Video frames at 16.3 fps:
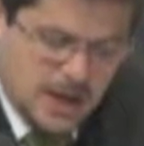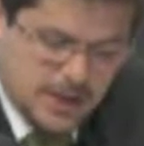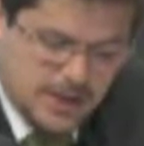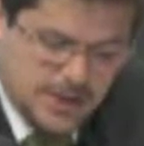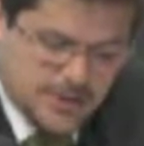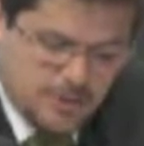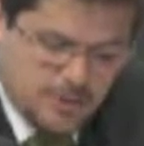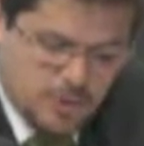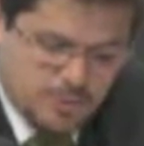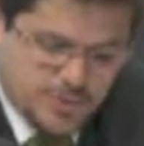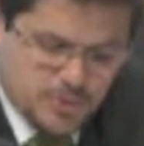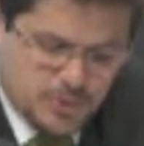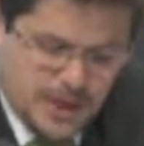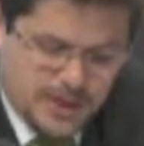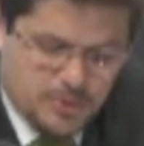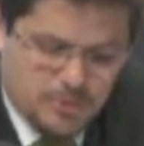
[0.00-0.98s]
These groups
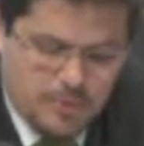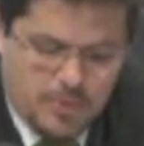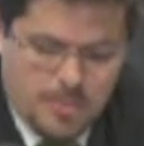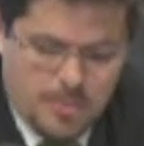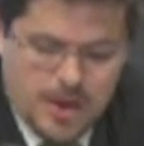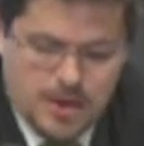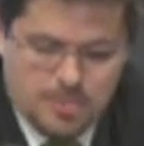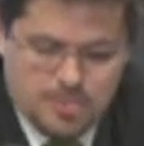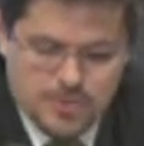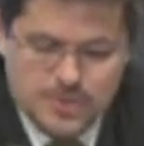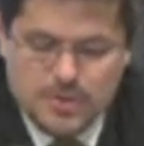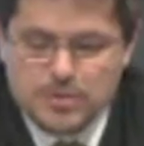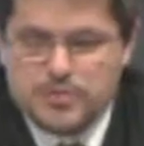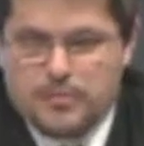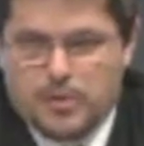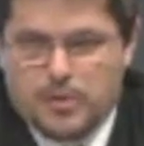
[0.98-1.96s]
will likely remain in
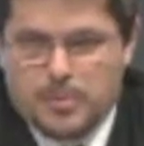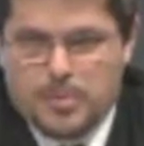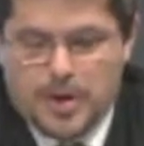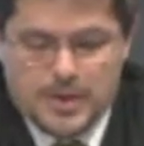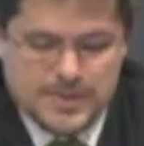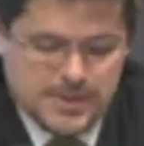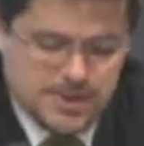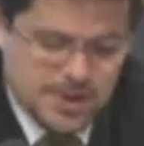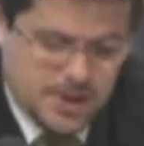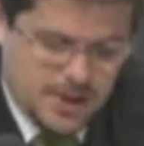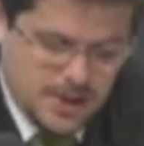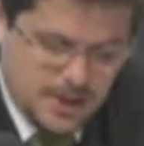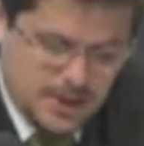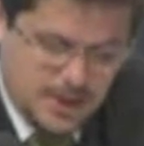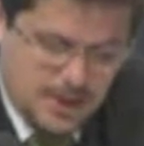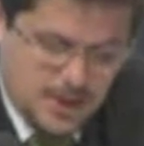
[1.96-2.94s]
Brazil's foreign policy
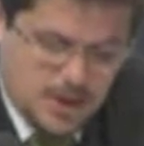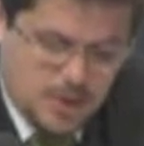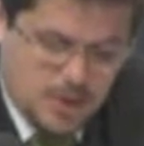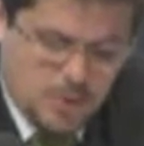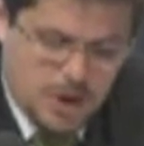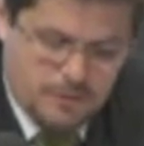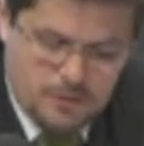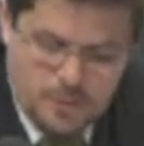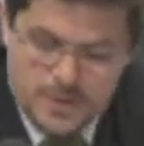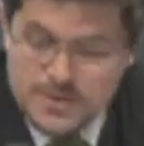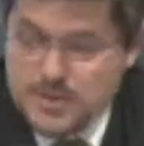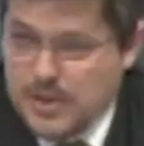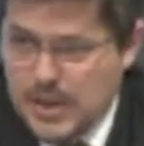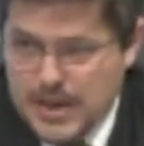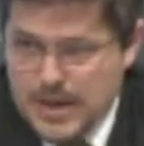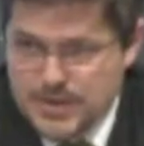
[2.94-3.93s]
agenda, whoever wins
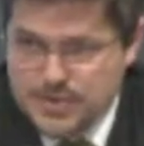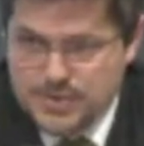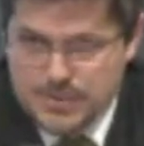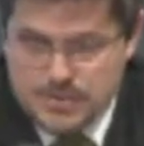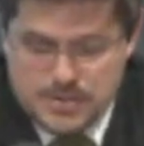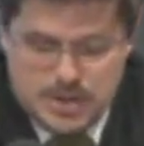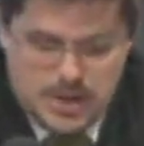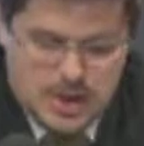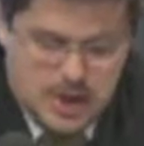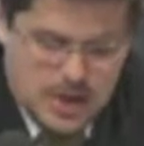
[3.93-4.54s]
the elections.